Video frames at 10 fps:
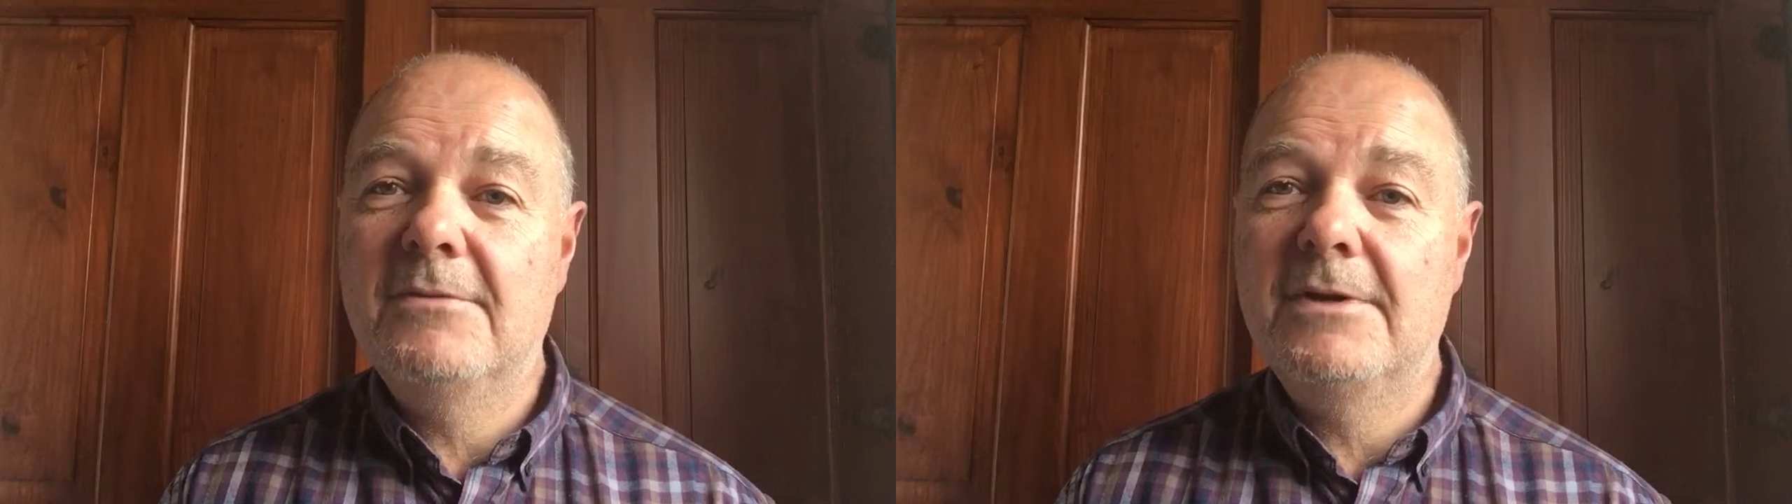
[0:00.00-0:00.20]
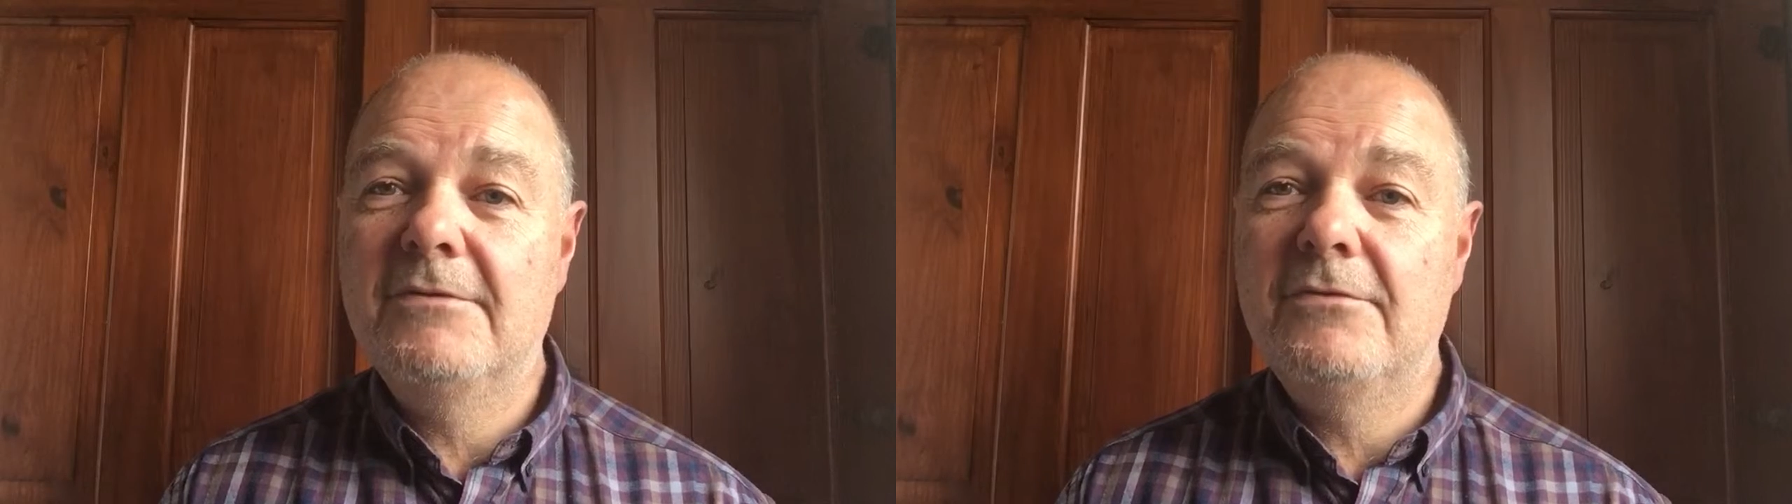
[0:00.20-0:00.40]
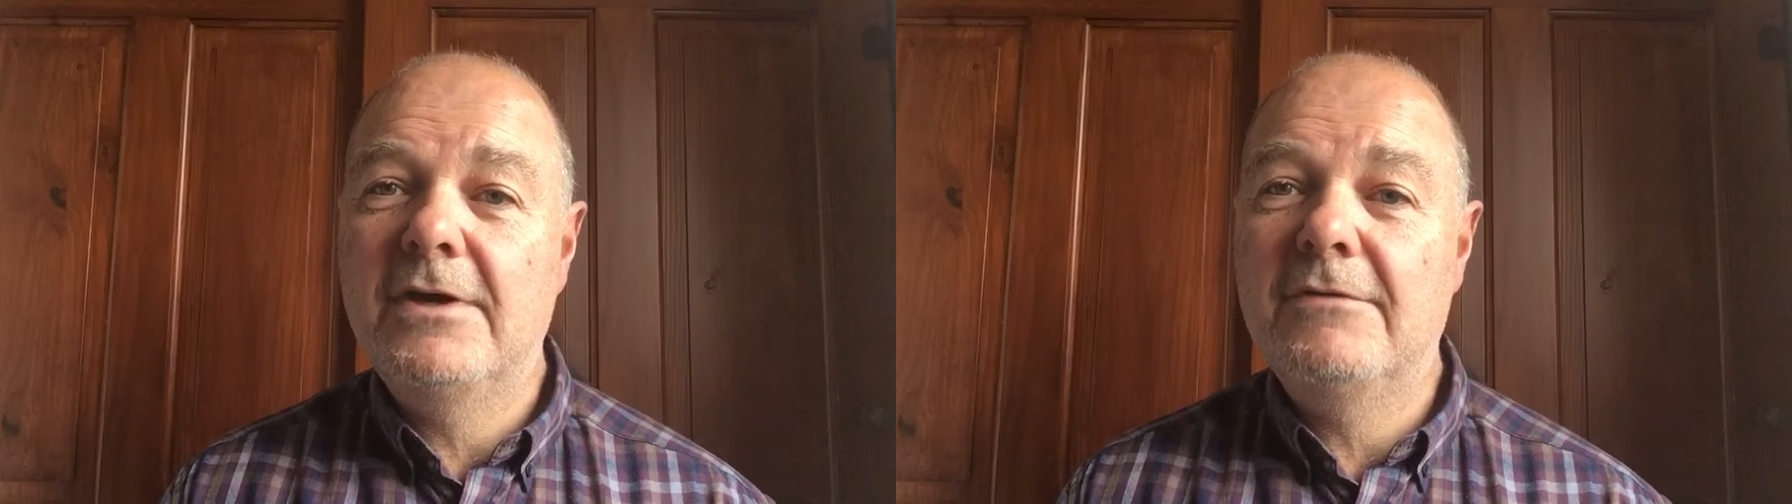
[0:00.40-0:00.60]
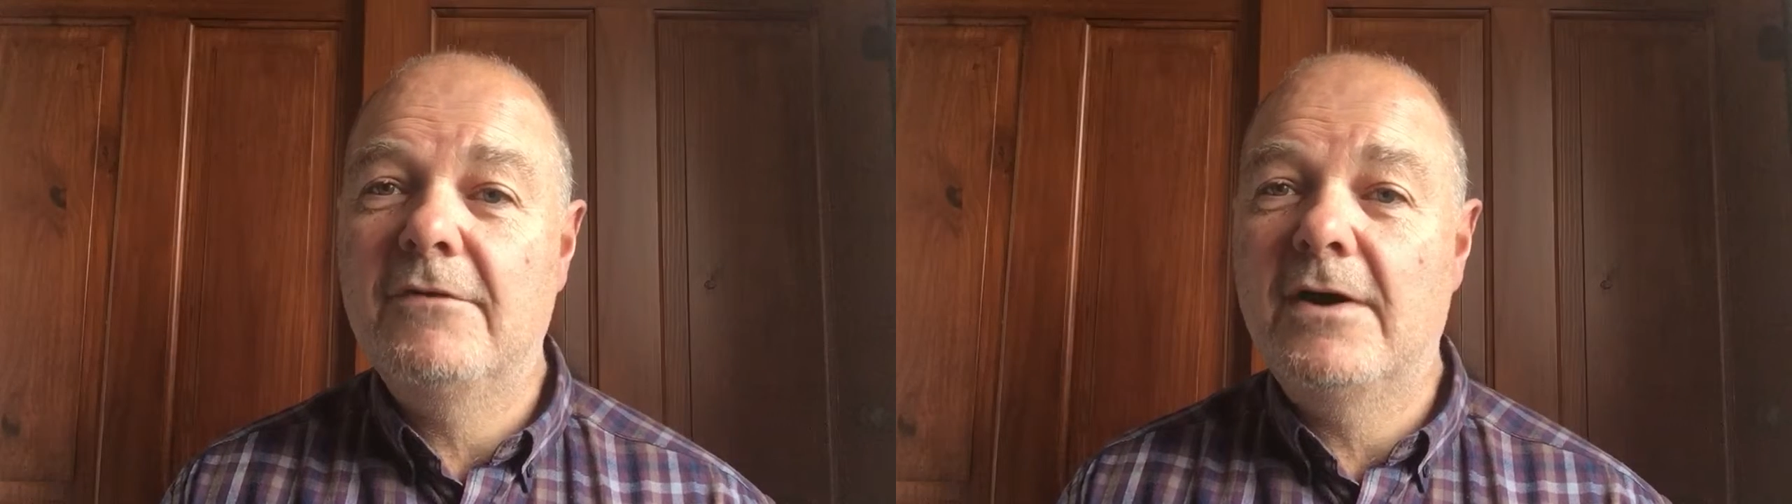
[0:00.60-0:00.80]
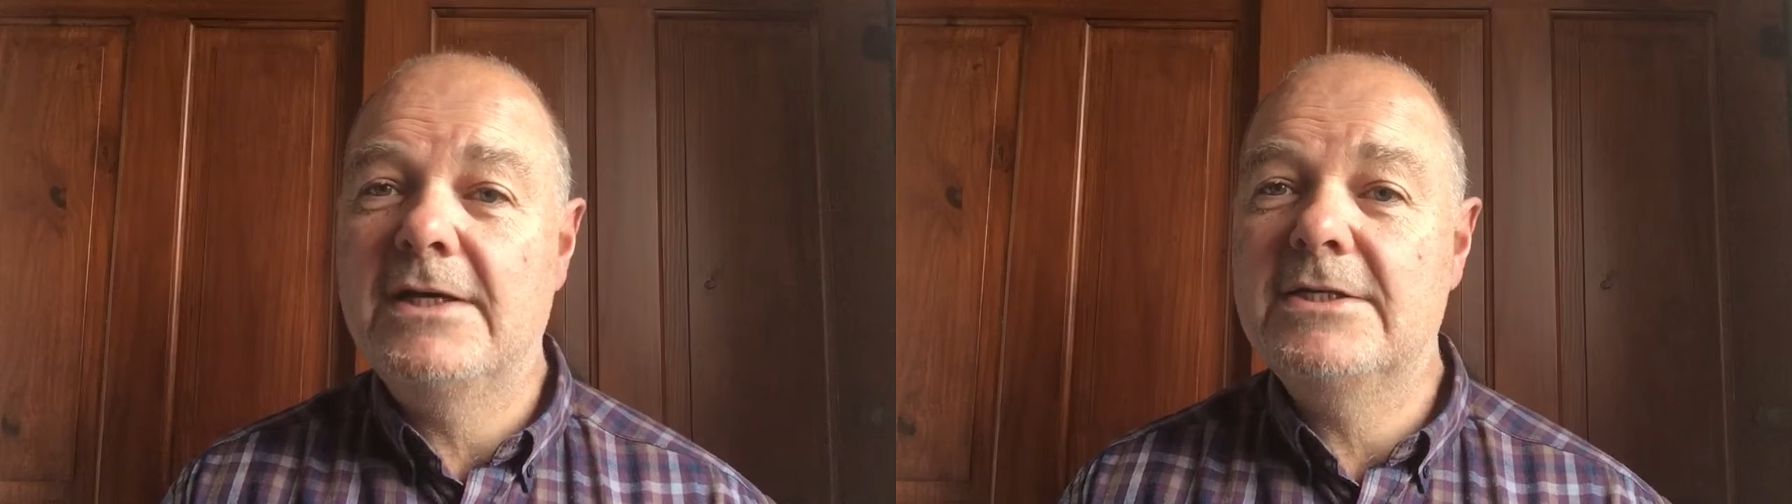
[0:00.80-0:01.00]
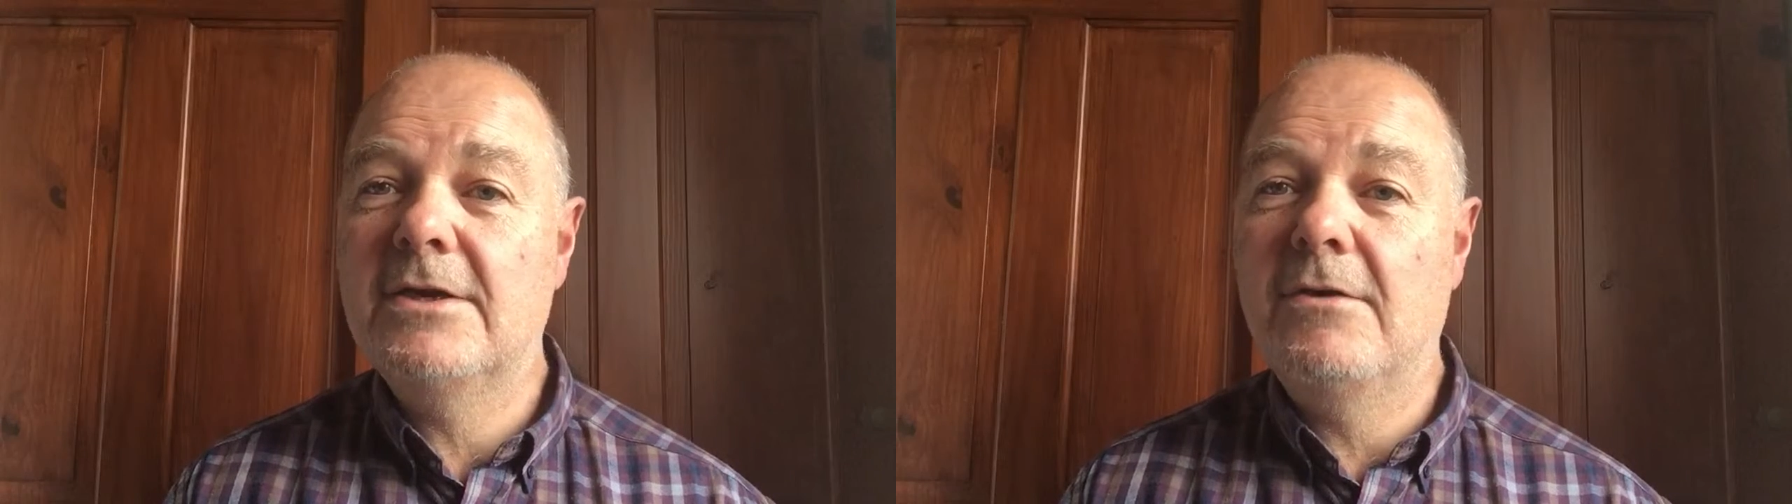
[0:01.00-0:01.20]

you a bit of free advice